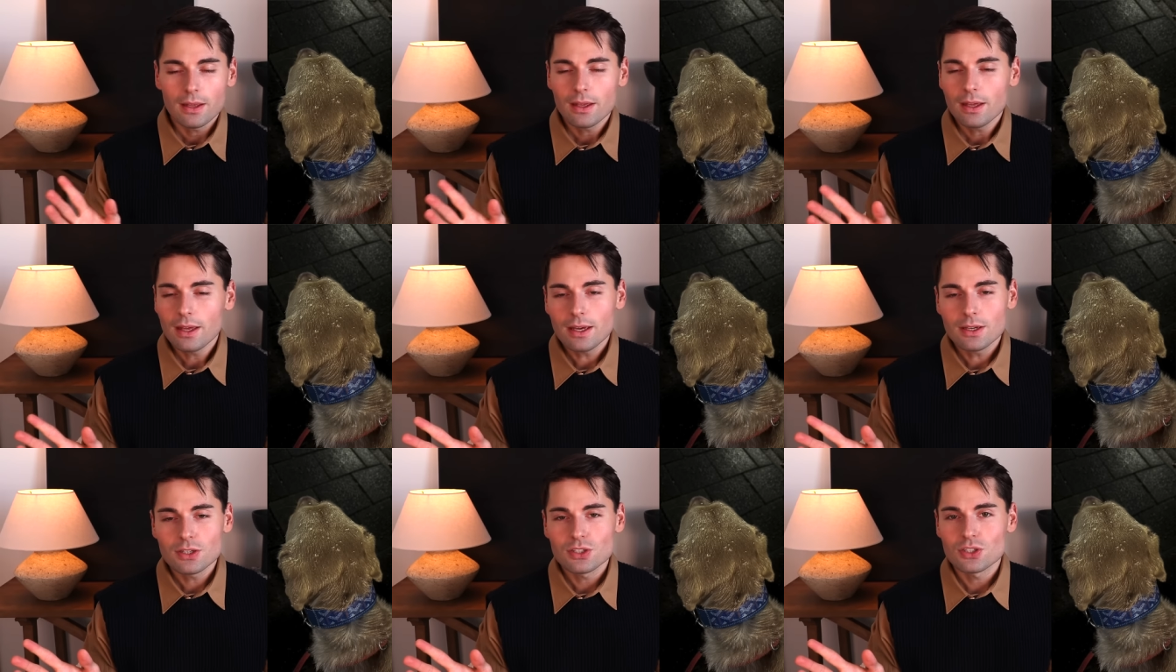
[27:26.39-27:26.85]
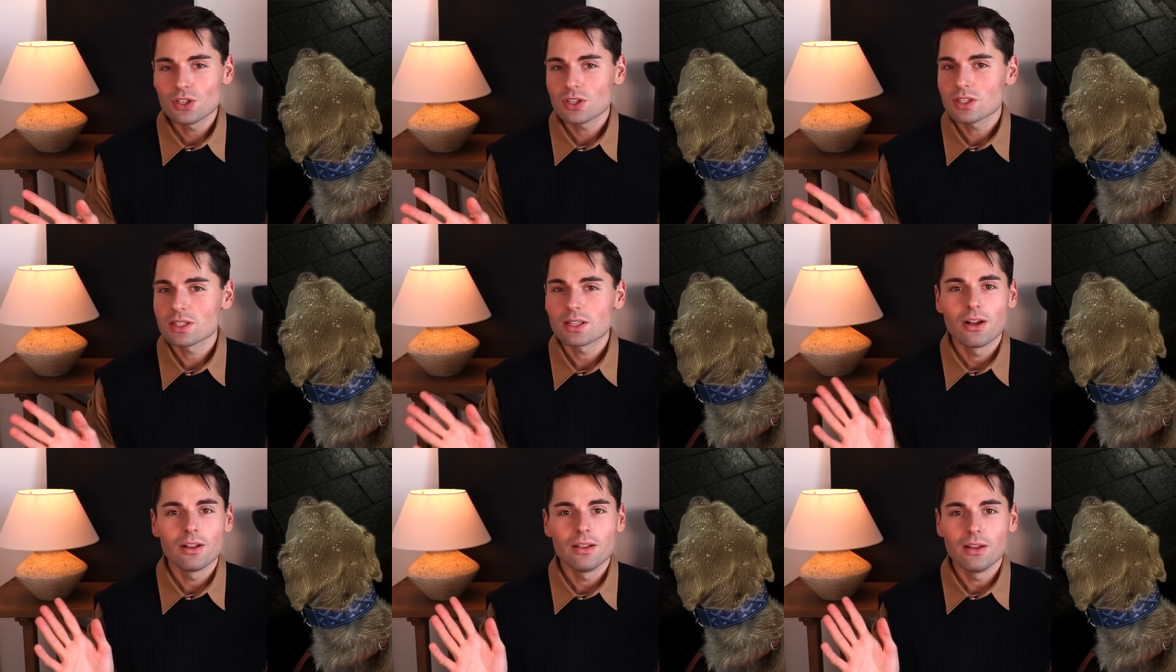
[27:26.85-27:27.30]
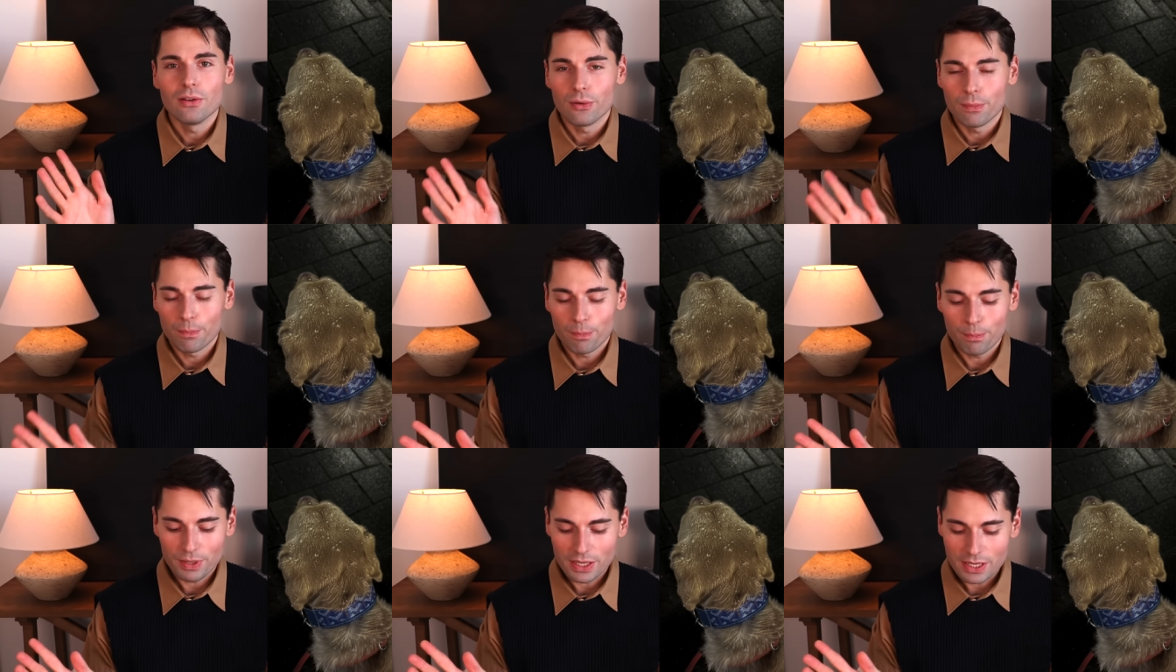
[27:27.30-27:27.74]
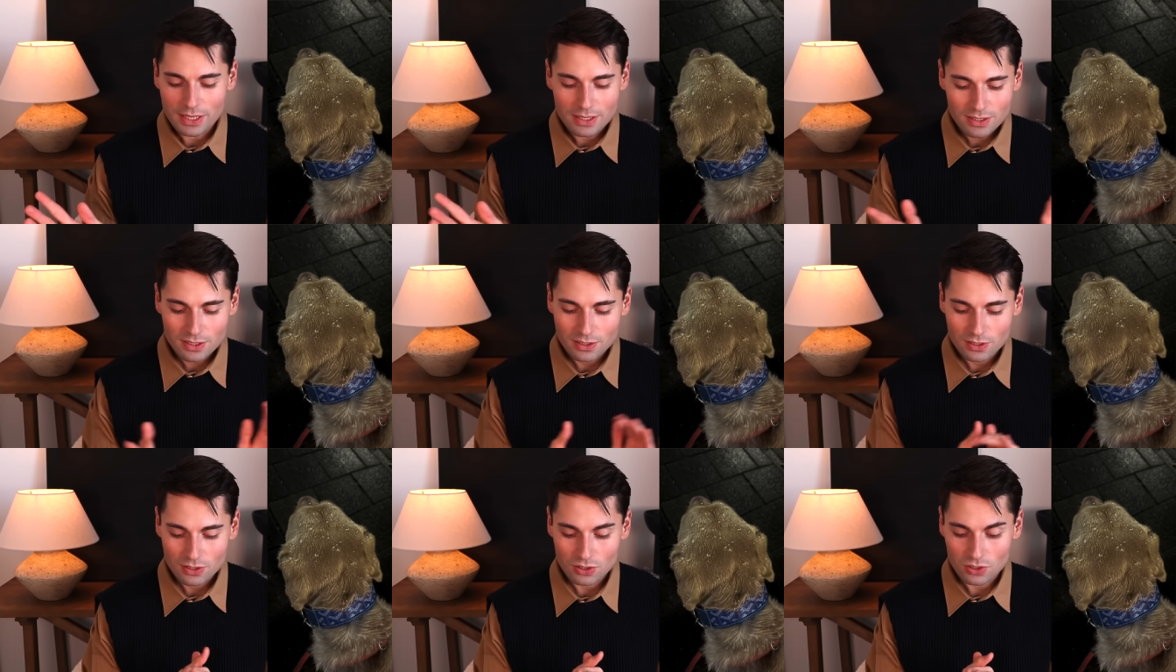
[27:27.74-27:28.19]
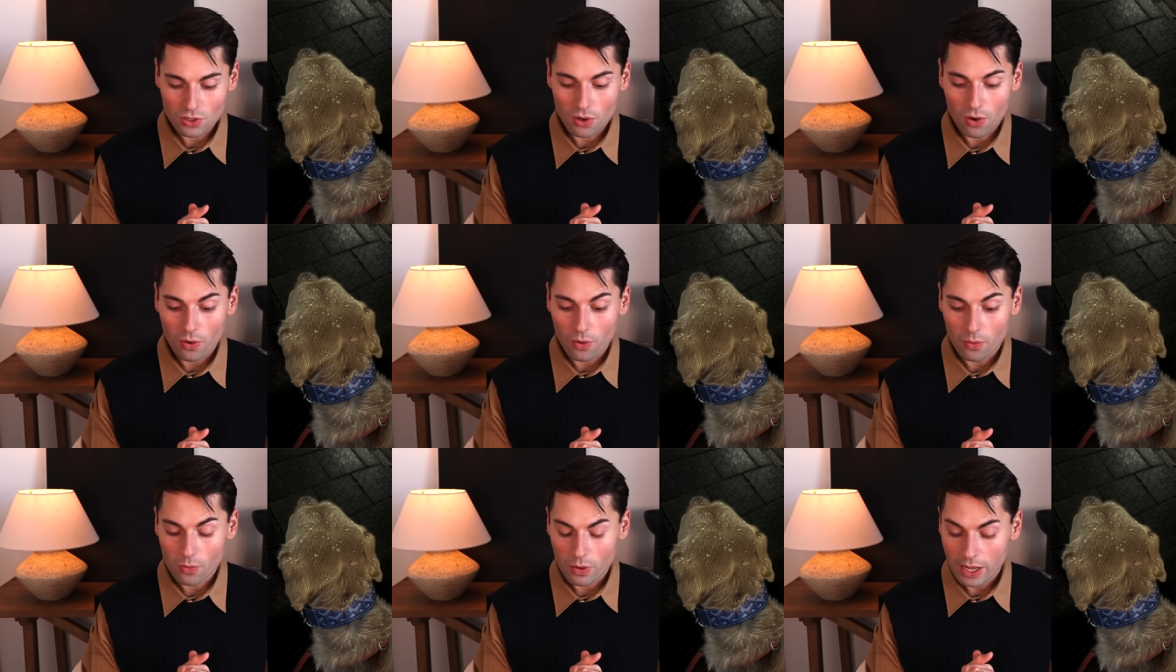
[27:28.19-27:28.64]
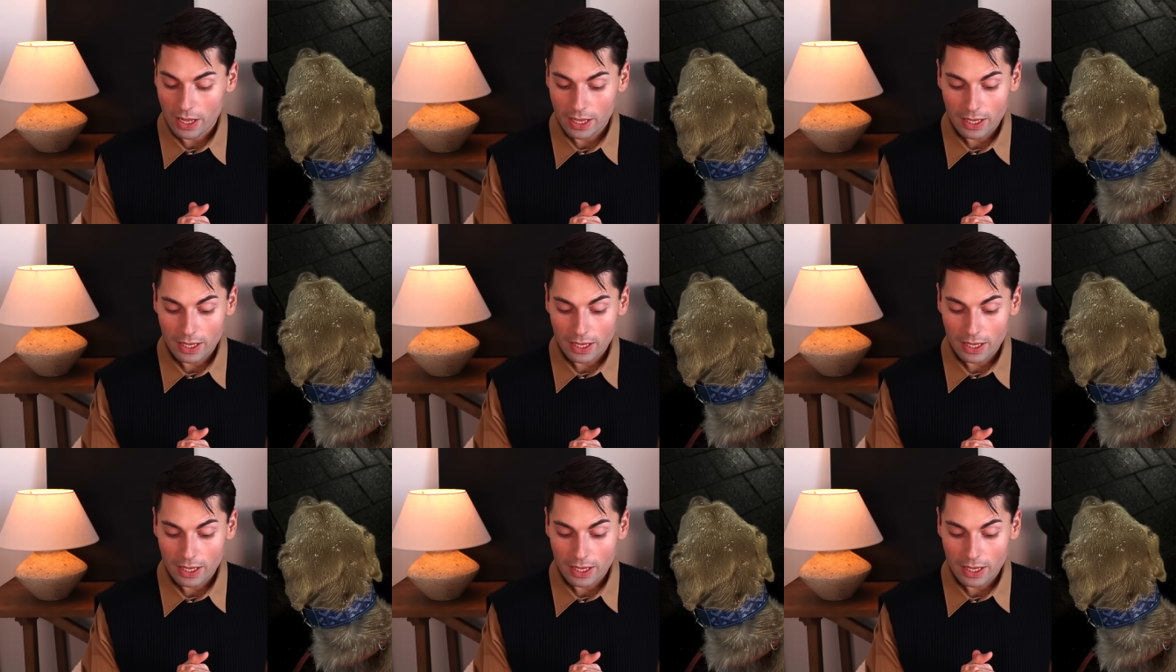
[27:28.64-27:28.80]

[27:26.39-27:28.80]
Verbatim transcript: he's just a little beast so